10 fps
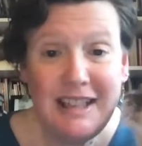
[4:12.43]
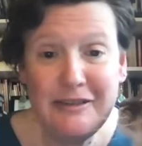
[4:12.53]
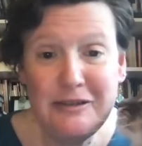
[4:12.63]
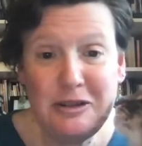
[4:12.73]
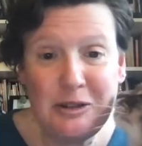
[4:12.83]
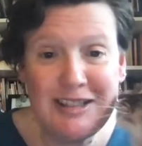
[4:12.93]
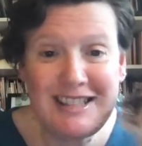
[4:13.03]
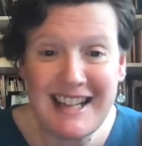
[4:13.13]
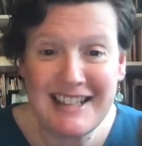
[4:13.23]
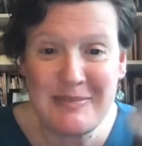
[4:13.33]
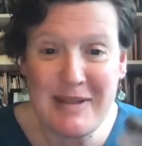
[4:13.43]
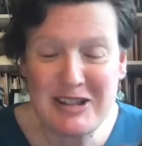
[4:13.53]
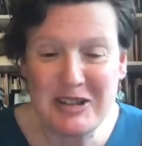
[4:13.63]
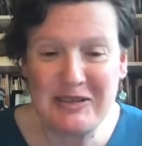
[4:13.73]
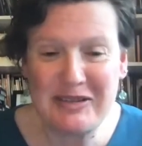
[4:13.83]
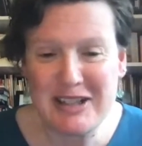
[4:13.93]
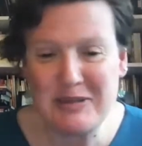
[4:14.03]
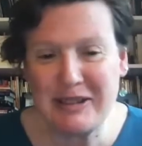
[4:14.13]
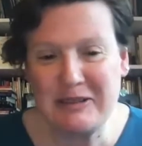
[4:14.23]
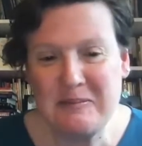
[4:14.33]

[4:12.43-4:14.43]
Of course, that's a major investment.